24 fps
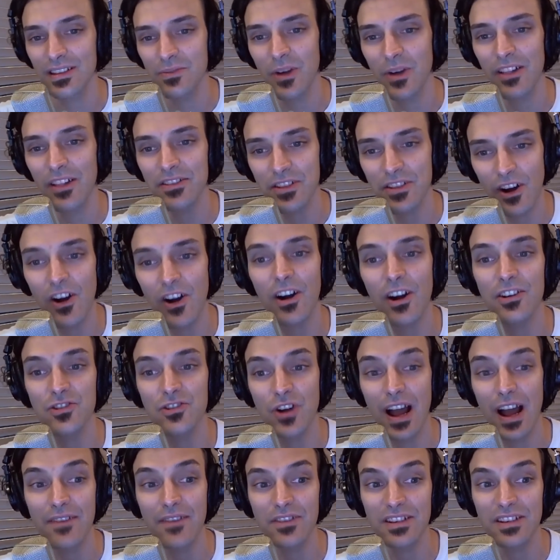as well as a
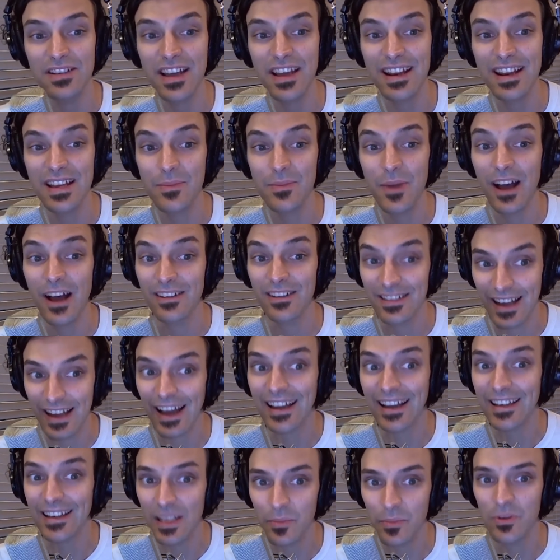hard drive containing about
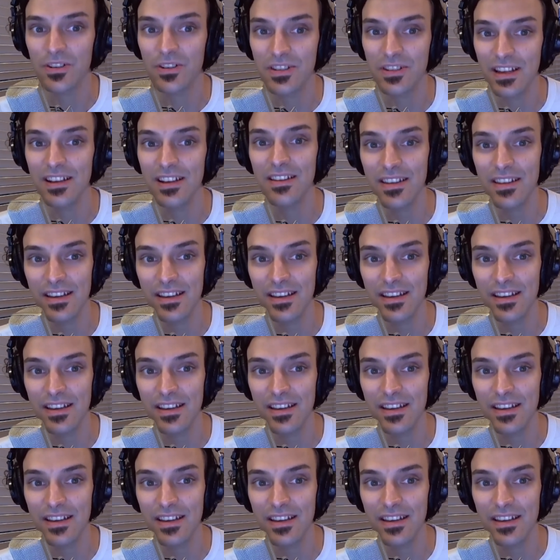90%